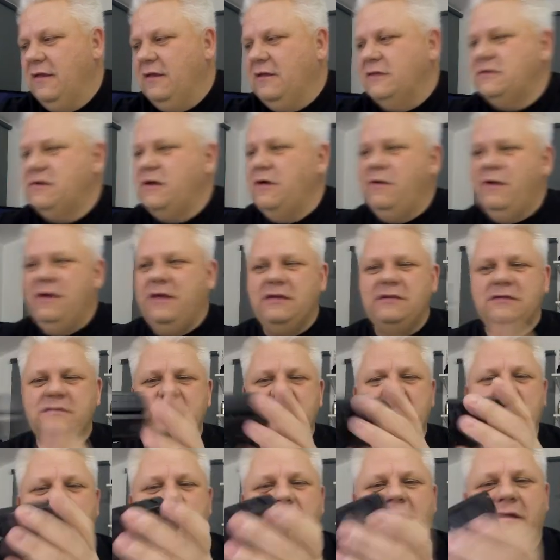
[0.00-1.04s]
So here's
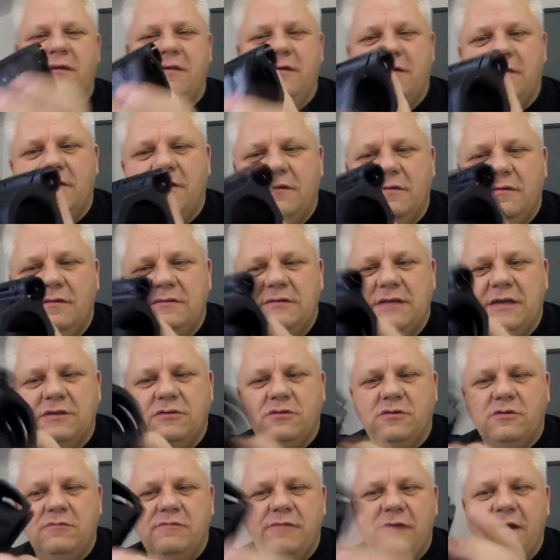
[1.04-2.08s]
the
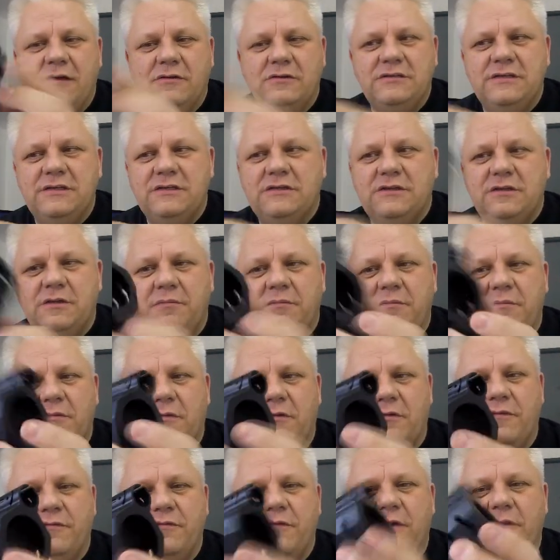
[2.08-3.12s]
tactical rail system
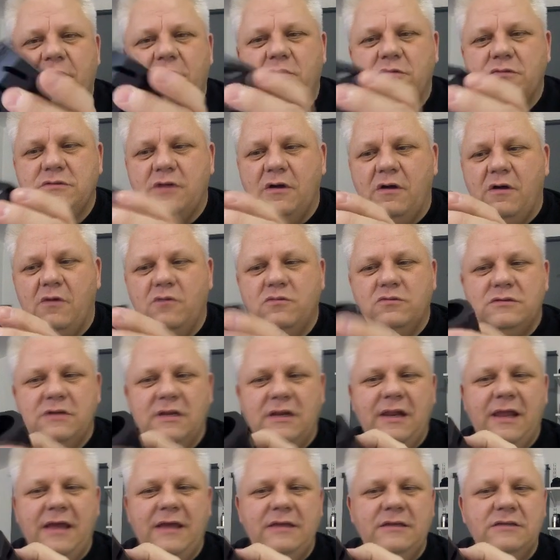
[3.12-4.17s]
on the front. Also holds a
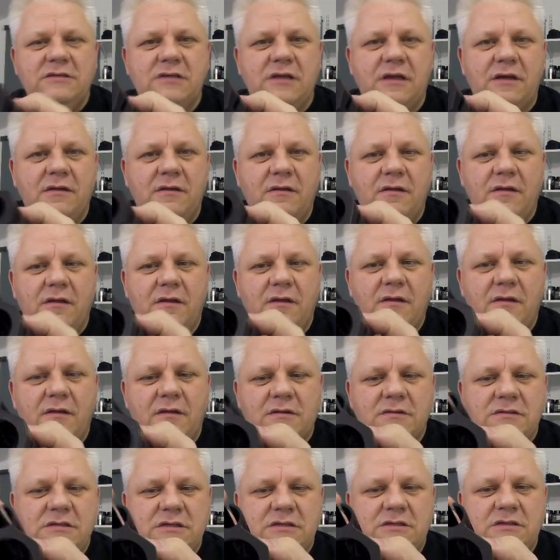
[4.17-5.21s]
laser
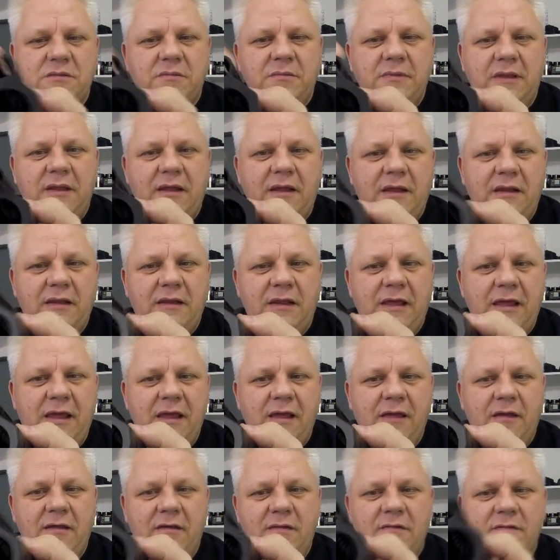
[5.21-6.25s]
system in
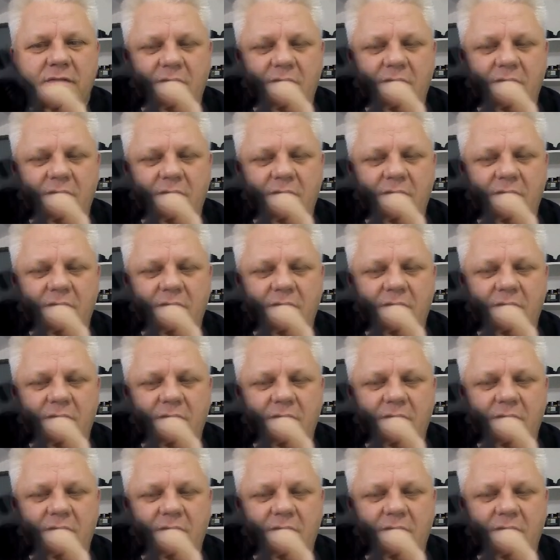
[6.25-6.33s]
here